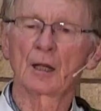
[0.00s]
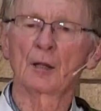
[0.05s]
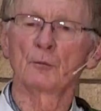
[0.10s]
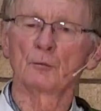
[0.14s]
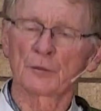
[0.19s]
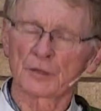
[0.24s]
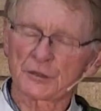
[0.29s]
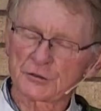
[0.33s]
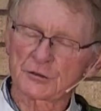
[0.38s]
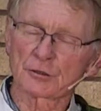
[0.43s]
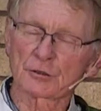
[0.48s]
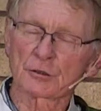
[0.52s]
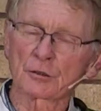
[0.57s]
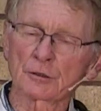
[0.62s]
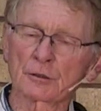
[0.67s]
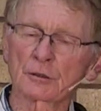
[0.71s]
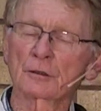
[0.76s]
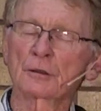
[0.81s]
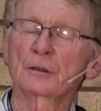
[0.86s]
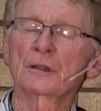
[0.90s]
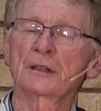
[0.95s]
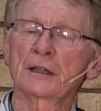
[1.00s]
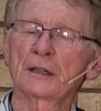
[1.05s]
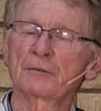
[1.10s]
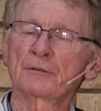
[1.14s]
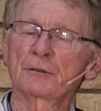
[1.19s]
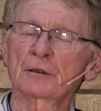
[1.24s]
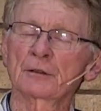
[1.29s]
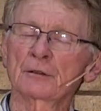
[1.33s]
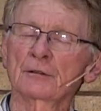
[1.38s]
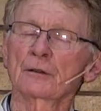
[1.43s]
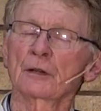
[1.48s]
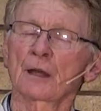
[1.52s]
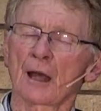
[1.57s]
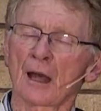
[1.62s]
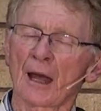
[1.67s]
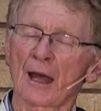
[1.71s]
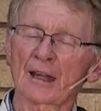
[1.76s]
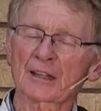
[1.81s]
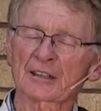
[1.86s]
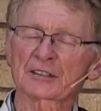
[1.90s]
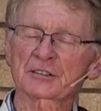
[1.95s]
Mitchell even
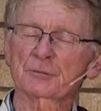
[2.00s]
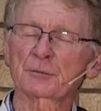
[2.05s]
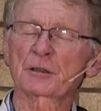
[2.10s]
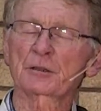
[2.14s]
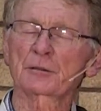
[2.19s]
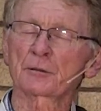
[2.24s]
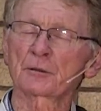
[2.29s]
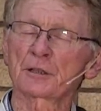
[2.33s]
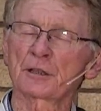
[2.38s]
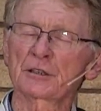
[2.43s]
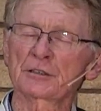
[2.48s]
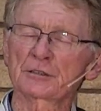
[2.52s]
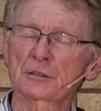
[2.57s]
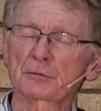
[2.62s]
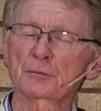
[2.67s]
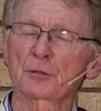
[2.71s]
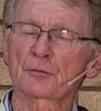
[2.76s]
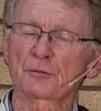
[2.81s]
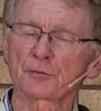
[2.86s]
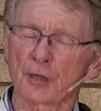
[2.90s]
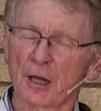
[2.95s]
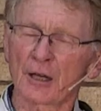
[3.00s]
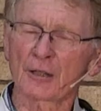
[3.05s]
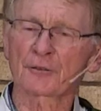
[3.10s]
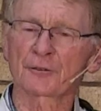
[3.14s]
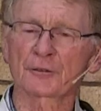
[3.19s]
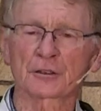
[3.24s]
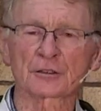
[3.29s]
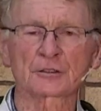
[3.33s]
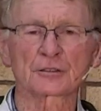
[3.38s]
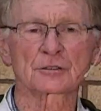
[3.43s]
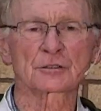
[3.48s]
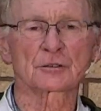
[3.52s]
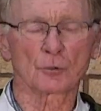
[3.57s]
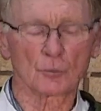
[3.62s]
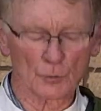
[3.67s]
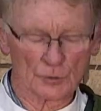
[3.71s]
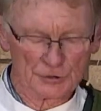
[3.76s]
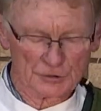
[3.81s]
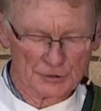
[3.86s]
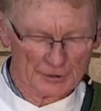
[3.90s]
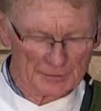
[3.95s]
asked me to teach him to fly fish,
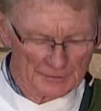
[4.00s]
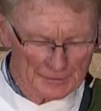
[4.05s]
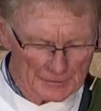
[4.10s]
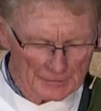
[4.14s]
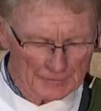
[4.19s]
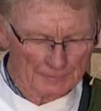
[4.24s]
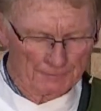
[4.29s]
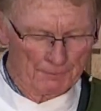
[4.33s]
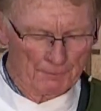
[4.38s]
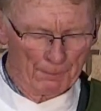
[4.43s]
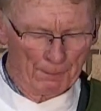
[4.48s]
which I did.